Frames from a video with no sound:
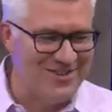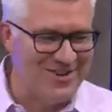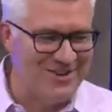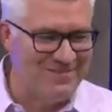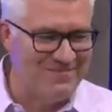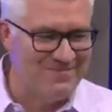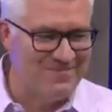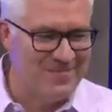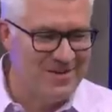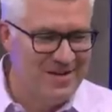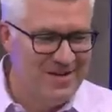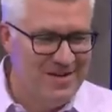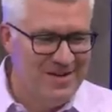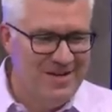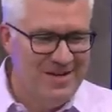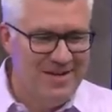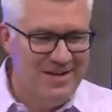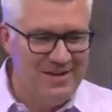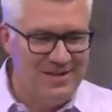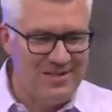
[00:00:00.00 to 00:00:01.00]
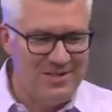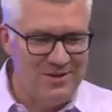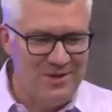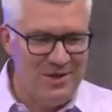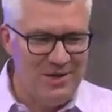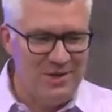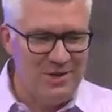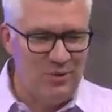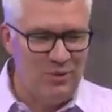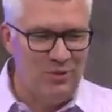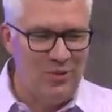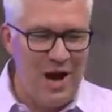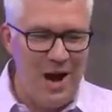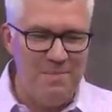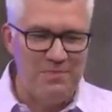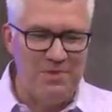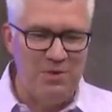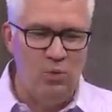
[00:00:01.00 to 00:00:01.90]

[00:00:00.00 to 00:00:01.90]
to. Let's look at the wrap the